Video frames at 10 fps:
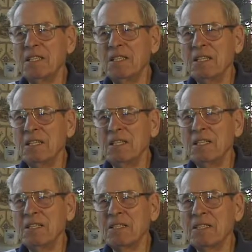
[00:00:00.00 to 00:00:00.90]

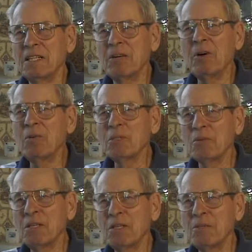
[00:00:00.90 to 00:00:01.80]
I've always
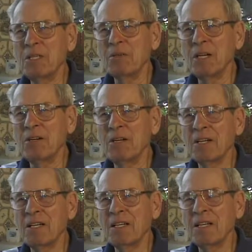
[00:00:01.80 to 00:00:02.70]
wanted to be a writer,
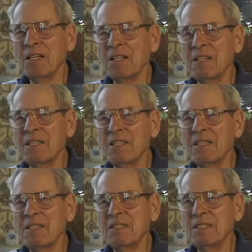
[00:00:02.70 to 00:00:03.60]
and
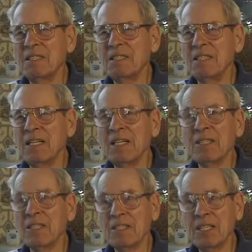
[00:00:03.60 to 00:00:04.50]

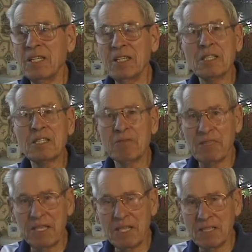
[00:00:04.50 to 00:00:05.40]
I'll tell you this, if
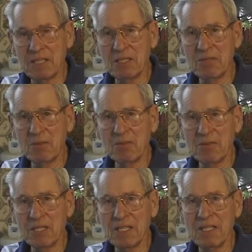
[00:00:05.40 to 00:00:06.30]
I had it to do
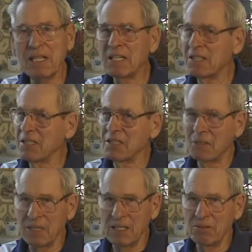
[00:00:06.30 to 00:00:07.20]
over again, that's the
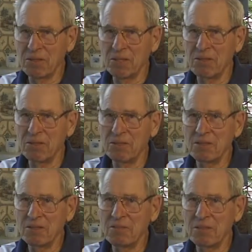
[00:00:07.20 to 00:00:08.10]
way I would go.
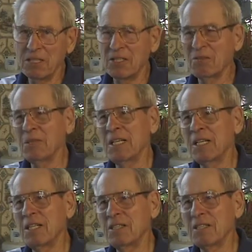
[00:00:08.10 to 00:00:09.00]
Because my
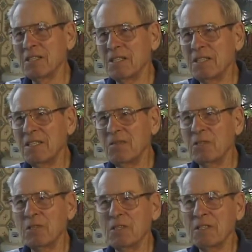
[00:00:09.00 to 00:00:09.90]
gosh, if
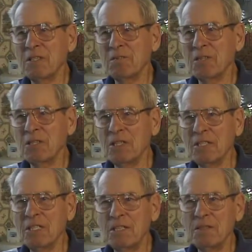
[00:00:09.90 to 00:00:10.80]
you're
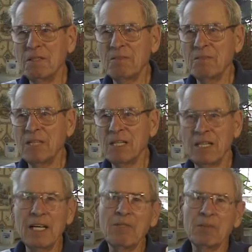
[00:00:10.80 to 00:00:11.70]
good, and
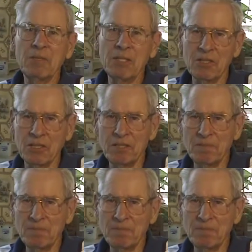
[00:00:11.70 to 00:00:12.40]
I'd have to be good,